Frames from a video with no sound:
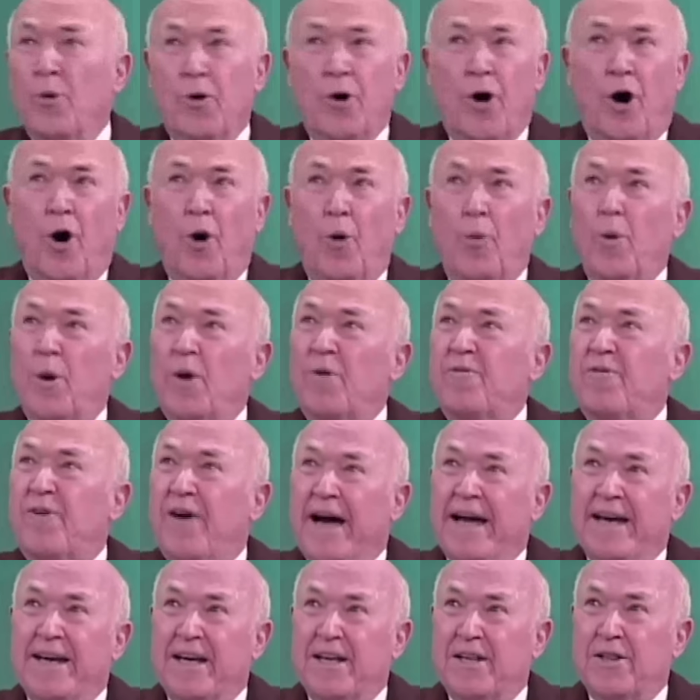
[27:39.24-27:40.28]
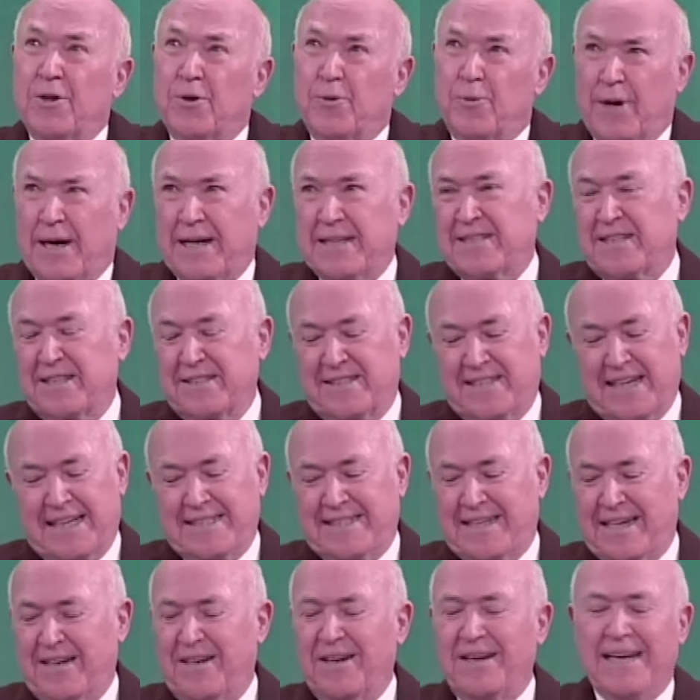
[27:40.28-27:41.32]
no, we're fighting the Russians. I
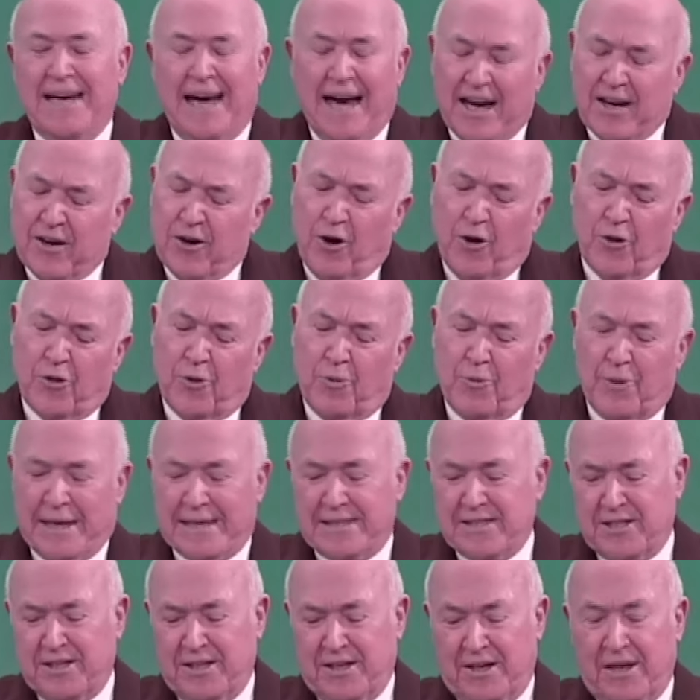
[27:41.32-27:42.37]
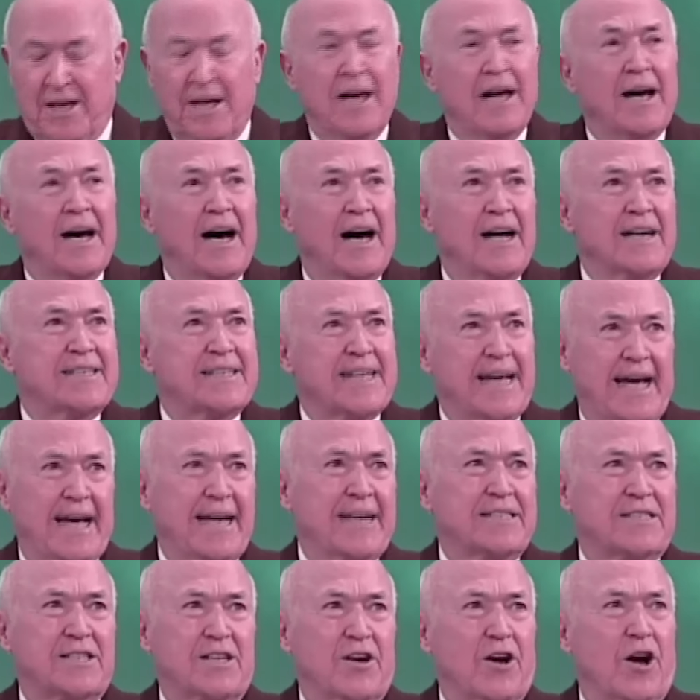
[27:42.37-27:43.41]
said, yeah, I know, the Russian
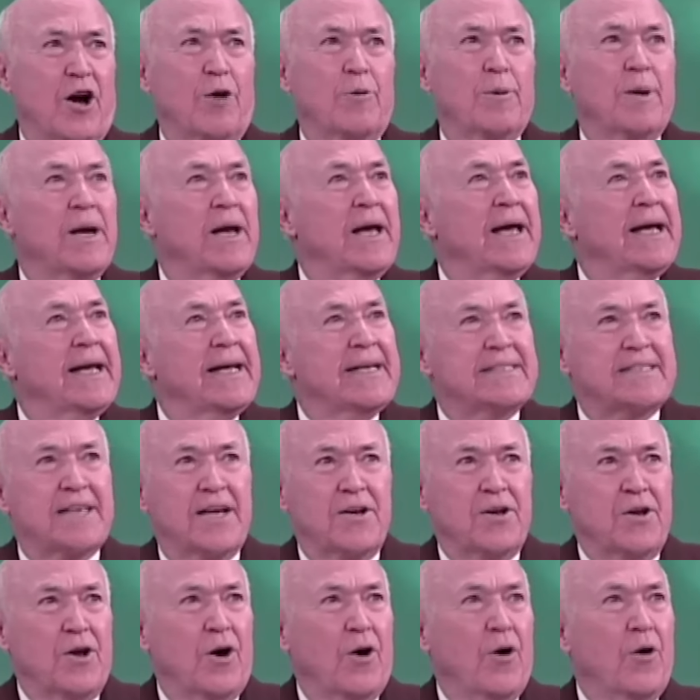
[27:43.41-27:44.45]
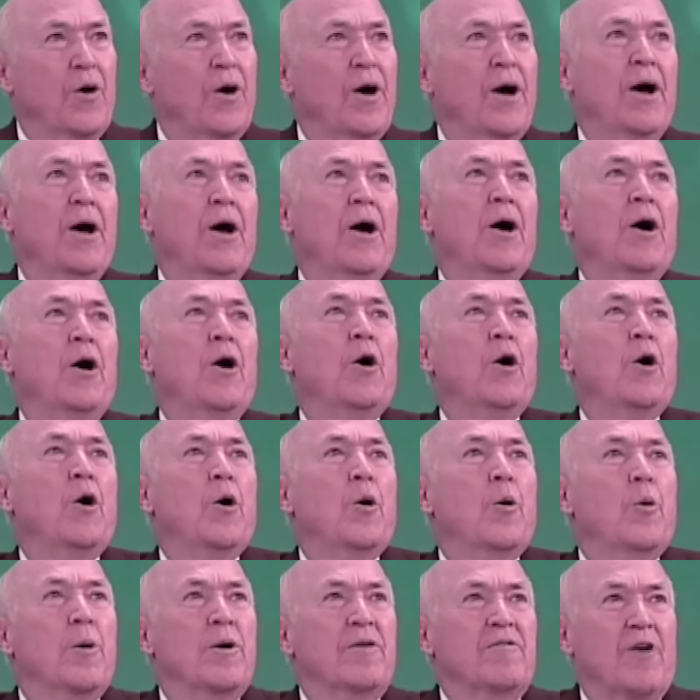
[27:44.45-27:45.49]
tanks and armor. He said, no,
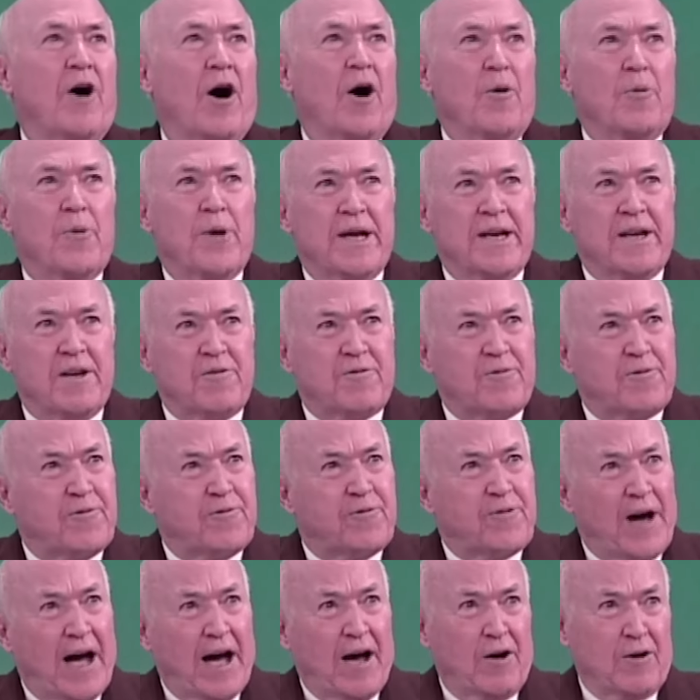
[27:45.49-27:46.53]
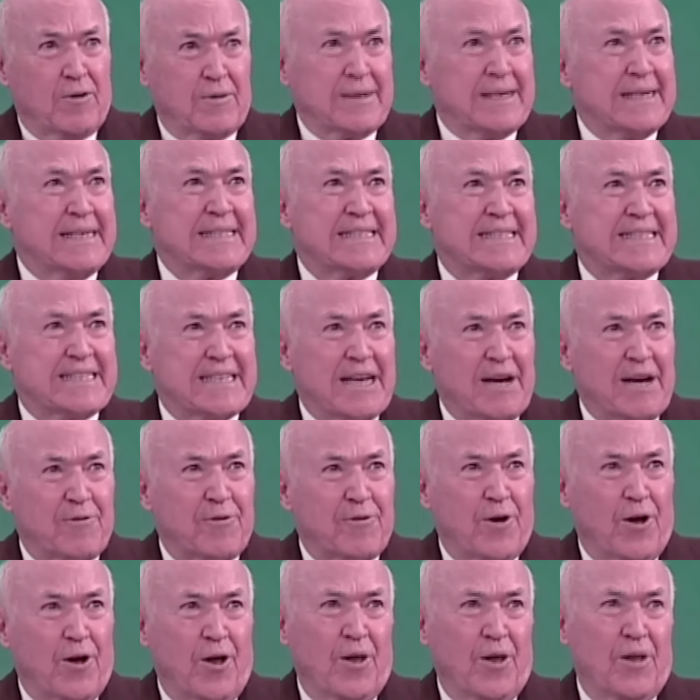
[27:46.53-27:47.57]
we've already found
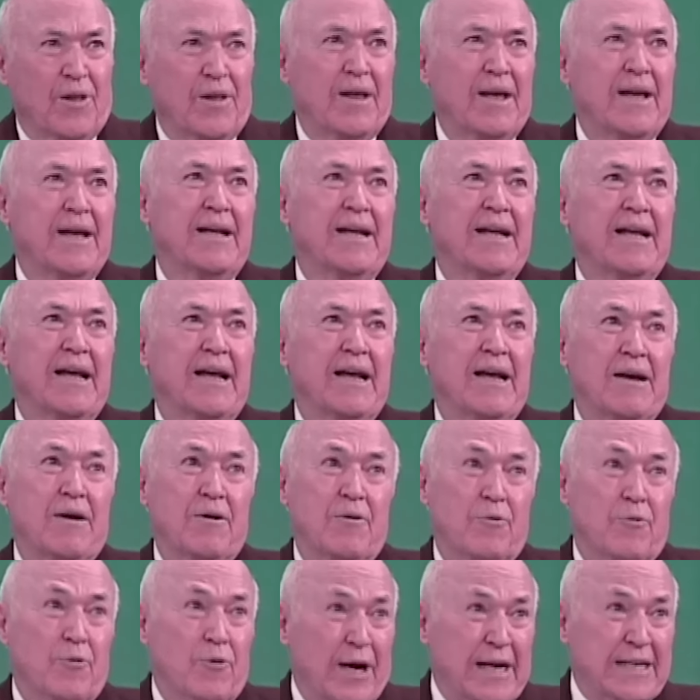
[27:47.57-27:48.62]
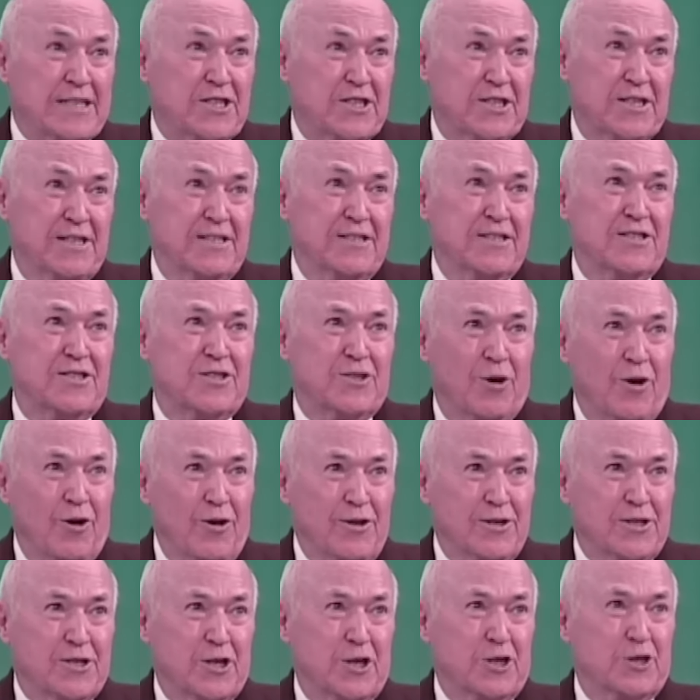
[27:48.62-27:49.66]
several Russian
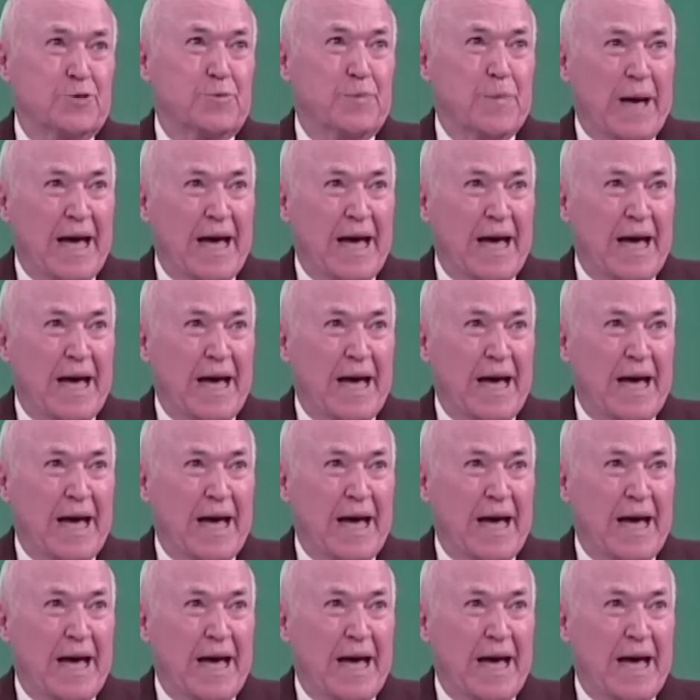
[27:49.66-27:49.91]
soldiers